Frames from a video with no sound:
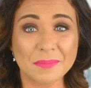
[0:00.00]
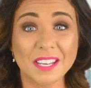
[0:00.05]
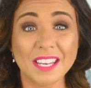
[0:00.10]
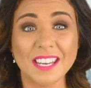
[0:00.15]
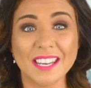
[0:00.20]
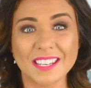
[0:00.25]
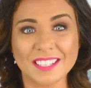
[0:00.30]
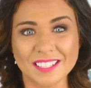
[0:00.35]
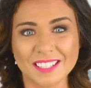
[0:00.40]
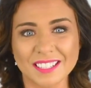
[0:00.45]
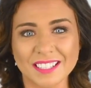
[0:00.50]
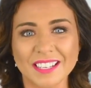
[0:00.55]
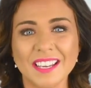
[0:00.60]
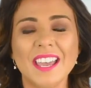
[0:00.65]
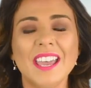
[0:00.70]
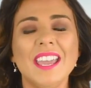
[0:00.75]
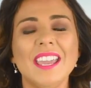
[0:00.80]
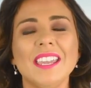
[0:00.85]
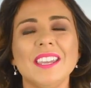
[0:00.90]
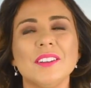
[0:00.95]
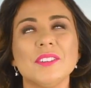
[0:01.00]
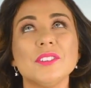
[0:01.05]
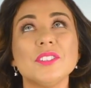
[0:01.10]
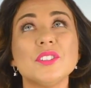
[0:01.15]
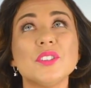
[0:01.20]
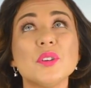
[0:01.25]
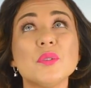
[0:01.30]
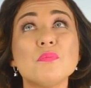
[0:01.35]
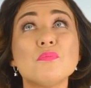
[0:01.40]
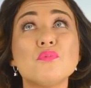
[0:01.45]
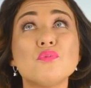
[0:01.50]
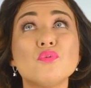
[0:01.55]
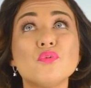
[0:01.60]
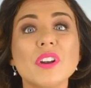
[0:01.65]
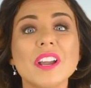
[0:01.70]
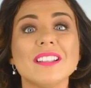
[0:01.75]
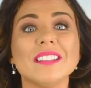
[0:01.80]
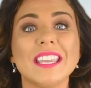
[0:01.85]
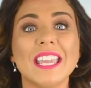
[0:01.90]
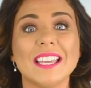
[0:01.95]
Pete, here's the
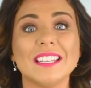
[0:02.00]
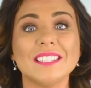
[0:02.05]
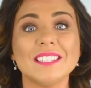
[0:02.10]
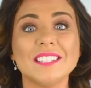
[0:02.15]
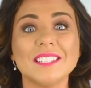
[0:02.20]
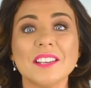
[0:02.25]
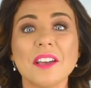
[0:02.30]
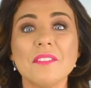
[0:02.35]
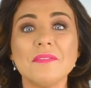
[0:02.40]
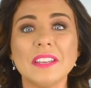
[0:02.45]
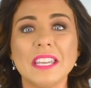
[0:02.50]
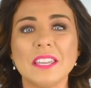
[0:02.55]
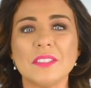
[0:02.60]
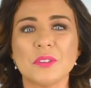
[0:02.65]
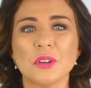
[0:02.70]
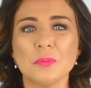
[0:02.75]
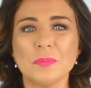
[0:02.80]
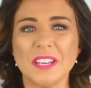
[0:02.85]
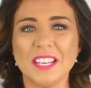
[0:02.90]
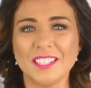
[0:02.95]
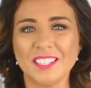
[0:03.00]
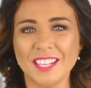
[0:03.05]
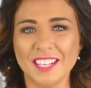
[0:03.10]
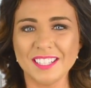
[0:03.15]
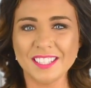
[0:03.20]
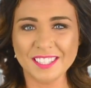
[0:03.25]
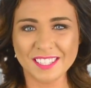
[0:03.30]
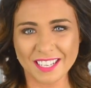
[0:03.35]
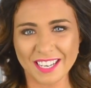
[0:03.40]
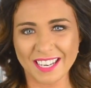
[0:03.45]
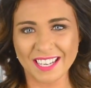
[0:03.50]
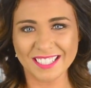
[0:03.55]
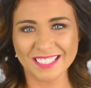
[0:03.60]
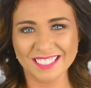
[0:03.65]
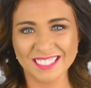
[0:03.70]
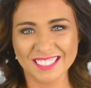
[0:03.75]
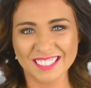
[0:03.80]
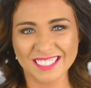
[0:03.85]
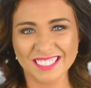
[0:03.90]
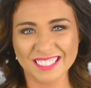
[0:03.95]
brilliance of EtherBTC.
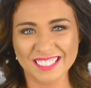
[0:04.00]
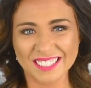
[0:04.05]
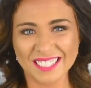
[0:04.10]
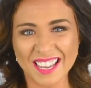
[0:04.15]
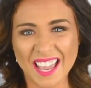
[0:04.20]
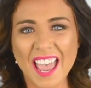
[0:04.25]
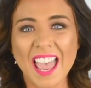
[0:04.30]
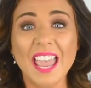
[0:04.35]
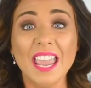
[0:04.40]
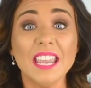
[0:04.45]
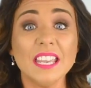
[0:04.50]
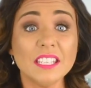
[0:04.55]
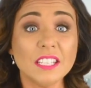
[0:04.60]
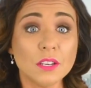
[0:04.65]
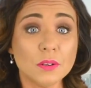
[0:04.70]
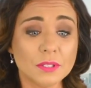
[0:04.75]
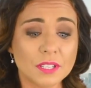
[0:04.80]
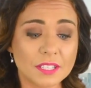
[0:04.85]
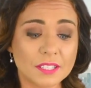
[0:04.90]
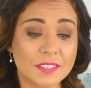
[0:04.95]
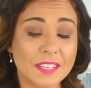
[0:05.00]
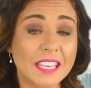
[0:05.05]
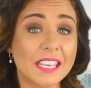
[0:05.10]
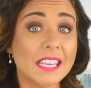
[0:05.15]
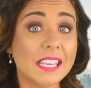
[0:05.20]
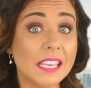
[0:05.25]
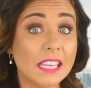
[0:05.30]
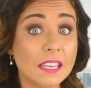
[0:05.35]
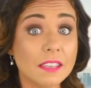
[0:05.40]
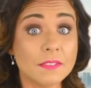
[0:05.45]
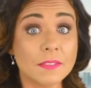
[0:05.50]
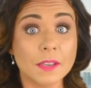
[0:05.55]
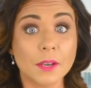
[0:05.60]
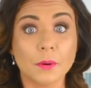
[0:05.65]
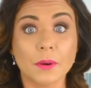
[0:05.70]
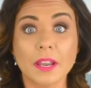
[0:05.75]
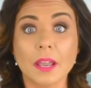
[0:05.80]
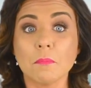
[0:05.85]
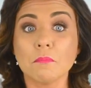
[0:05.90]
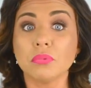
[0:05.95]
It uses the
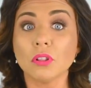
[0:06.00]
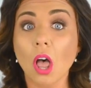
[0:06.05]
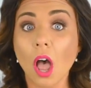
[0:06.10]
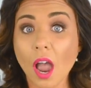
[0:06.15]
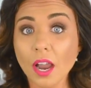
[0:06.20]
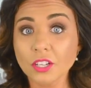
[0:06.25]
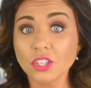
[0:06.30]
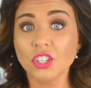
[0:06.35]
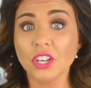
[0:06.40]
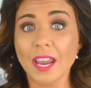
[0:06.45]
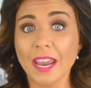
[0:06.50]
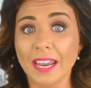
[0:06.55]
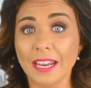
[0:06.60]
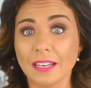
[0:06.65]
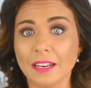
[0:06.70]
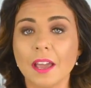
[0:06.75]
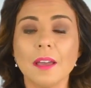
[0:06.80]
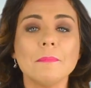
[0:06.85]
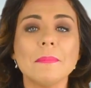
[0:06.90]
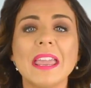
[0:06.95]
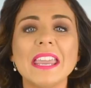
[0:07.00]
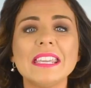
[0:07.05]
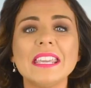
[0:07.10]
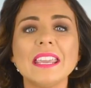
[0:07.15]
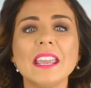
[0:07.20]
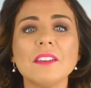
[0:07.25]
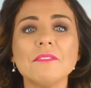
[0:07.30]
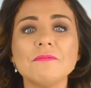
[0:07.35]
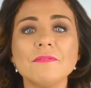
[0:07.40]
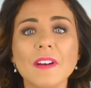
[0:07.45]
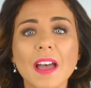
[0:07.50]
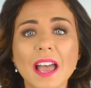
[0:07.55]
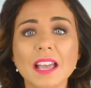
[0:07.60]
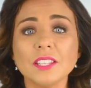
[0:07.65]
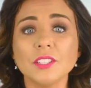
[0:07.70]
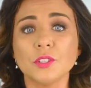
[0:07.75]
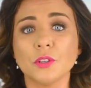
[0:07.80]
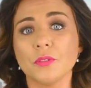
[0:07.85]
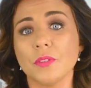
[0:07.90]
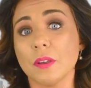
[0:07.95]
Ethereum blockchain, making it
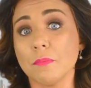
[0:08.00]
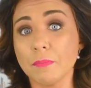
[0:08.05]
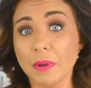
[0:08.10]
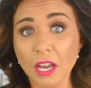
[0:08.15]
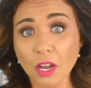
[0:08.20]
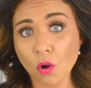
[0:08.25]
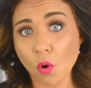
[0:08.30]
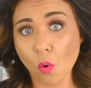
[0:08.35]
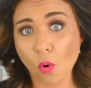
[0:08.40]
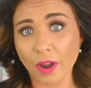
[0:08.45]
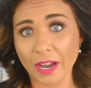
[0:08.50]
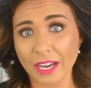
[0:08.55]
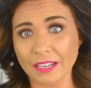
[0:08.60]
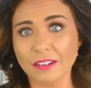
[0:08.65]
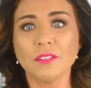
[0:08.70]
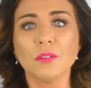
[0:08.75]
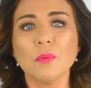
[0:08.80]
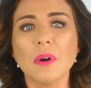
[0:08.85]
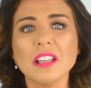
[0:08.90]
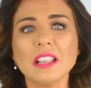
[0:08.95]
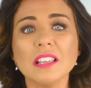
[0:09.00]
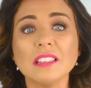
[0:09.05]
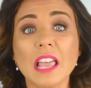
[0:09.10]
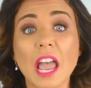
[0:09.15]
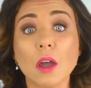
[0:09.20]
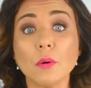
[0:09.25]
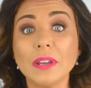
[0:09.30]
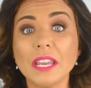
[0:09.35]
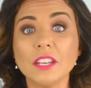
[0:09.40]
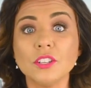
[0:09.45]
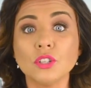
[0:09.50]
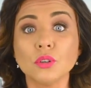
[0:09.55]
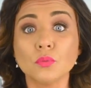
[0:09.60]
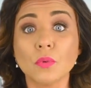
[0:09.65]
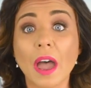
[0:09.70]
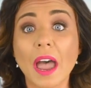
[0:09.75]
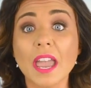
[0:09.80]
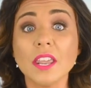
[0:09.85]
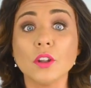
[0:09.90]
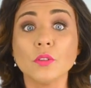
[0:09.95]
faster than Bitcoin, while allowing it to
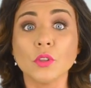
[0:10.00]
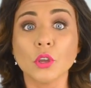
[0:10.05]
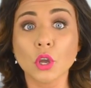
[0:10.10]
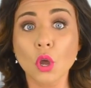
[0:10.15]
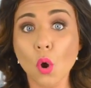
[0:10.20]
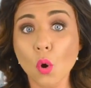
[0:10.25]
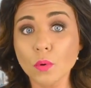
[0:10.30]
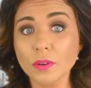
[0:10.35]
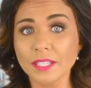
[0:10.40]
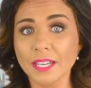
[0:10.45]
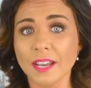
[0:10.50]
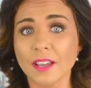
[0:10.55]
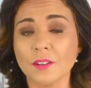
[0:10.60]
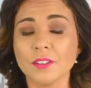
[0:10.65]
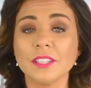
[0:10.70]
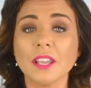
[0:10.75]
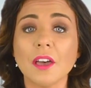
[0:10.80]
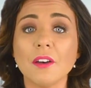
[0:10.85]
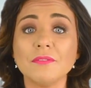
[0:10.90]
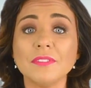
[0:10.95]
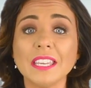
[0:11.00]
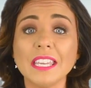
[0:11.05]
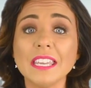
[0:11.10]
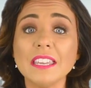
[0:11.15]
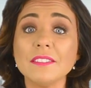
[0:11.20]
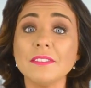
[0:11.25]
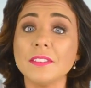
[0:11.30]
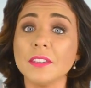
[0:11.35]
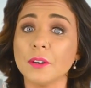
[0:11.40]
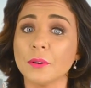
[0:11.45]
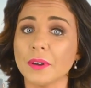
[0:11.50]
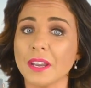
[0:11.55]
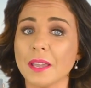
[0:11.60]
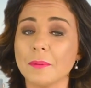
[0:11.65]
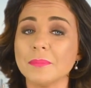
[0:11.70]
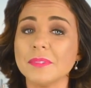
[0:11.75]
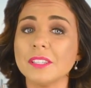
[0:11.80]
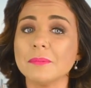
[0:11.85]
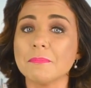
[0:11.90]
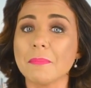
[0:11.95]
ride on the coattails of
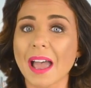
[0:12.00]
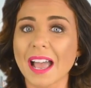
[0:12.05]
Ethereum's